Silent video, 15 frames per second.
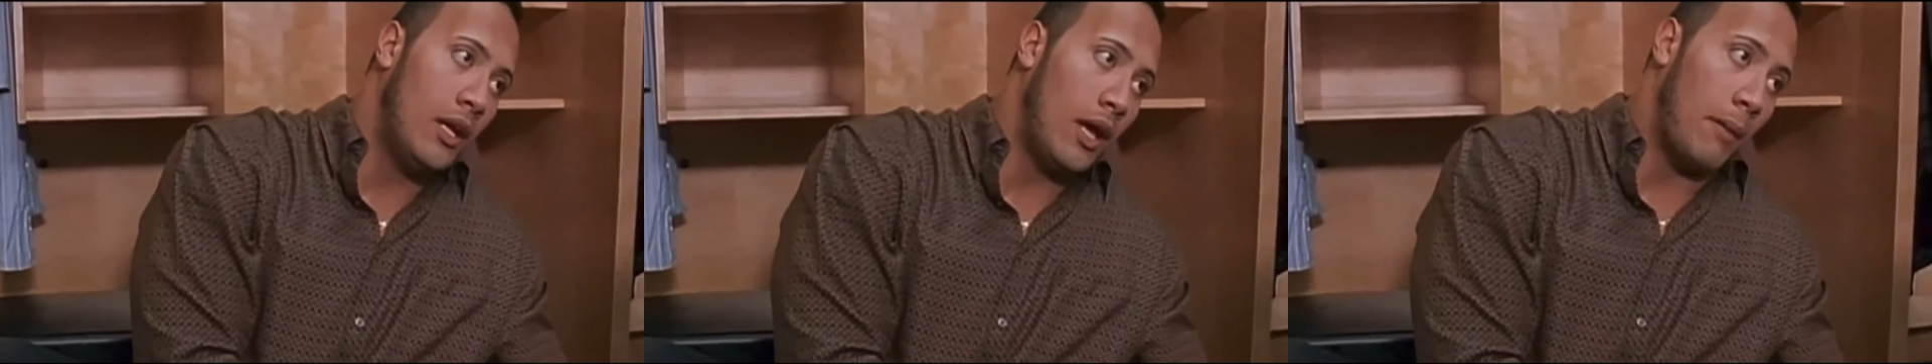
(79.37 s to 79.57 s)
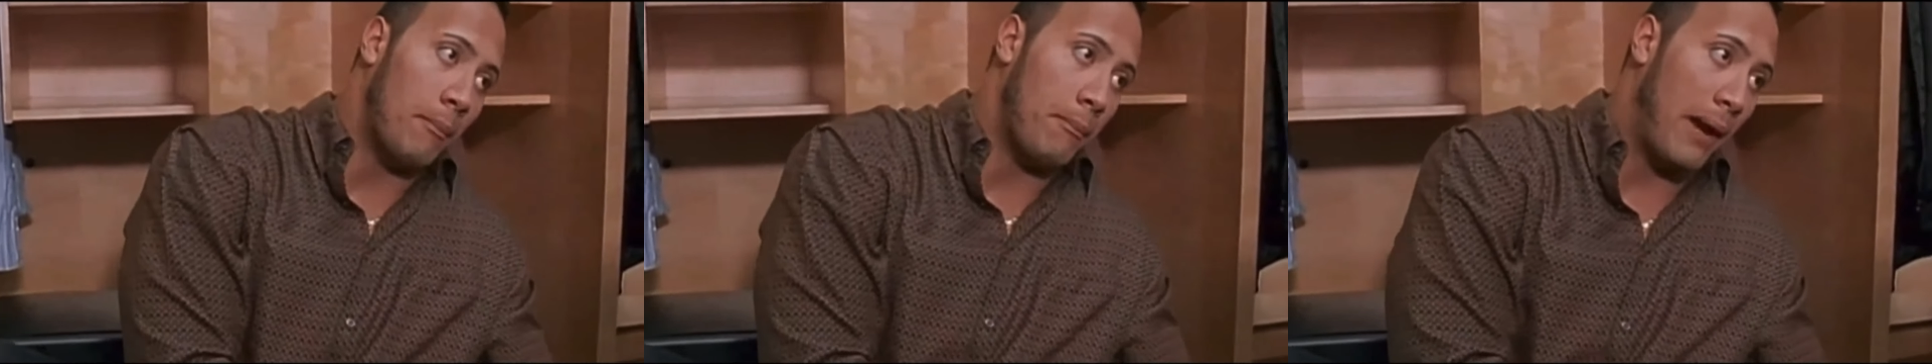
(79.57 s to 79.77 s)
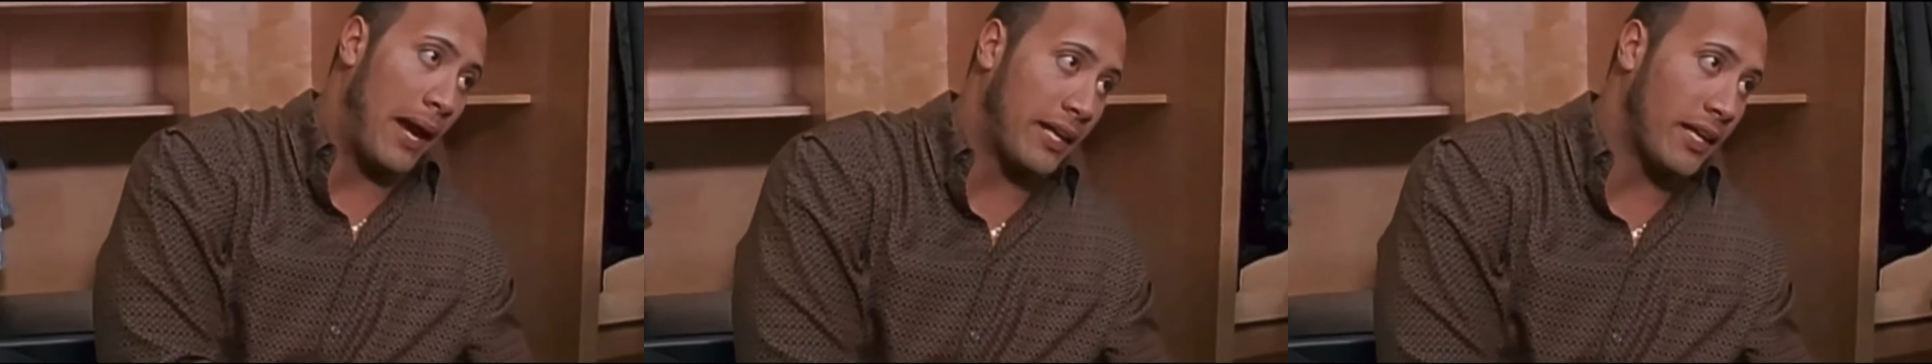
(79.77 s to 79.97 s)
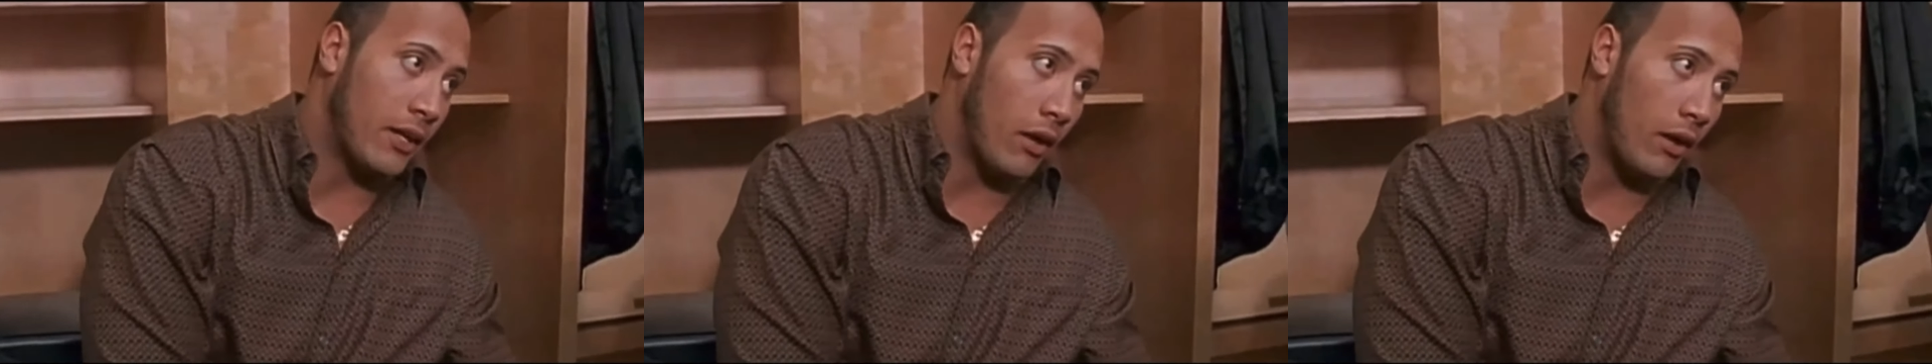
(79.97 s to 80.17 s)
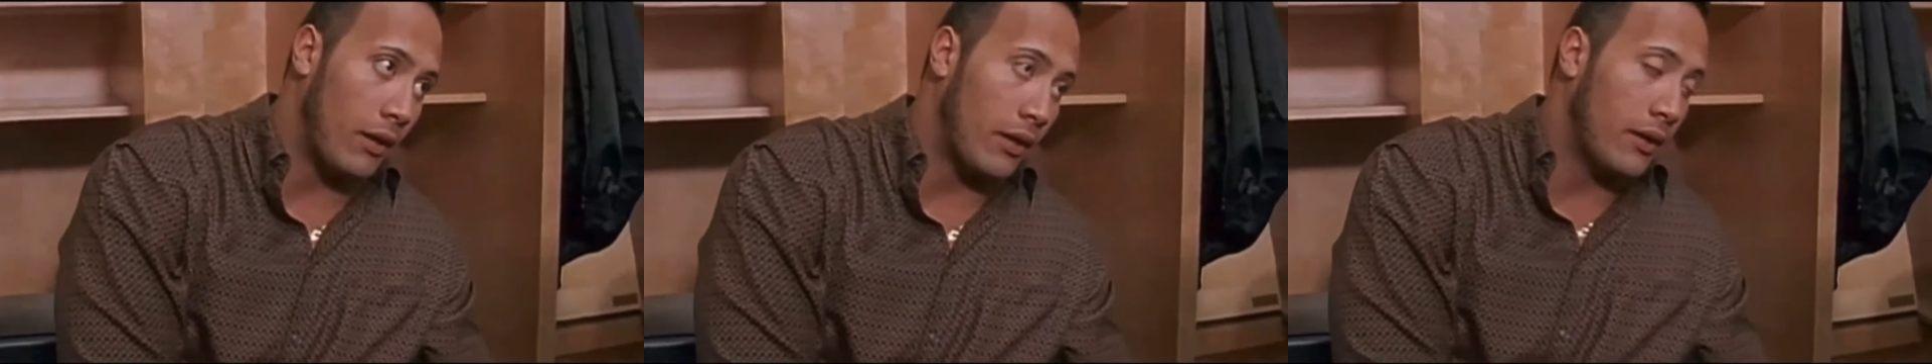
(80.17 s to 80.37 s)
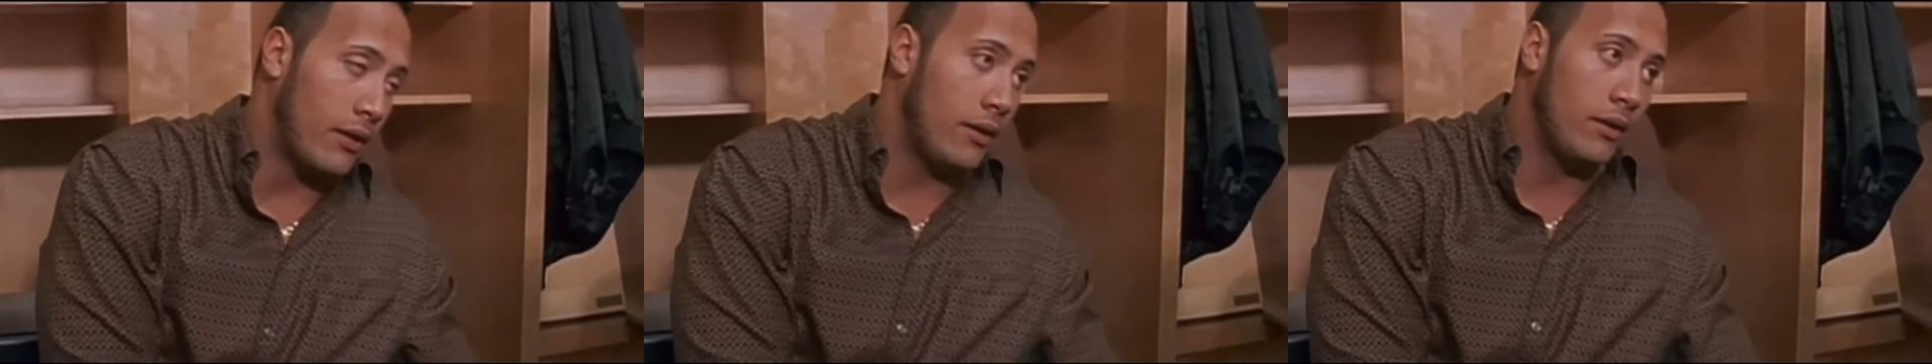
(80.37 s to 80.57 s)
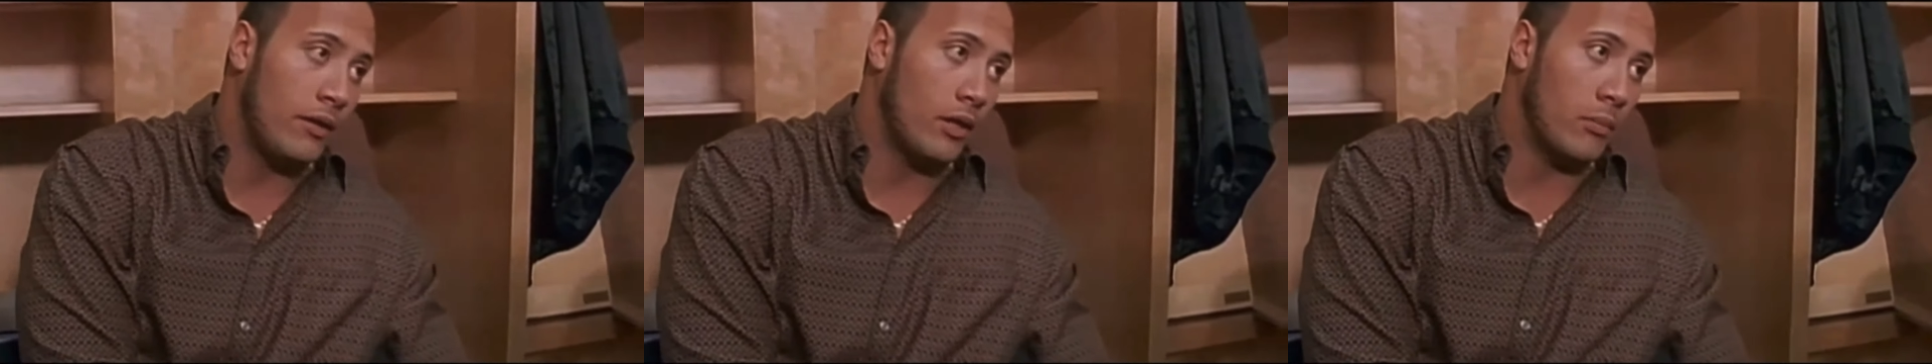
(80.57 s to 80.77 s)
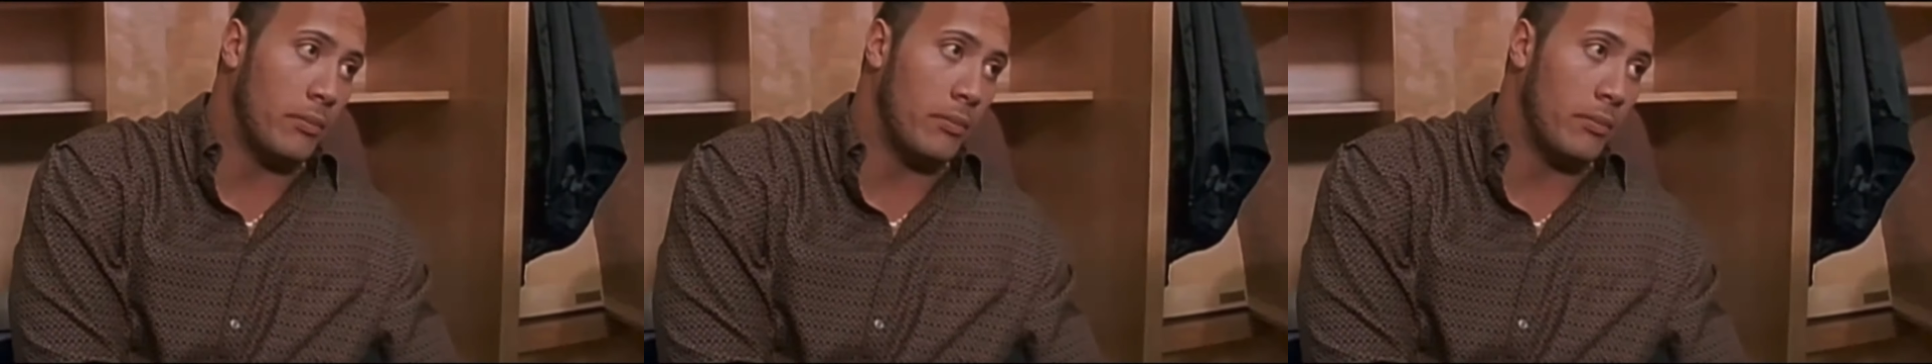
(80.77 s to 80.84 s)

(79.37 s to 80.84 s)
I'm banking on there'll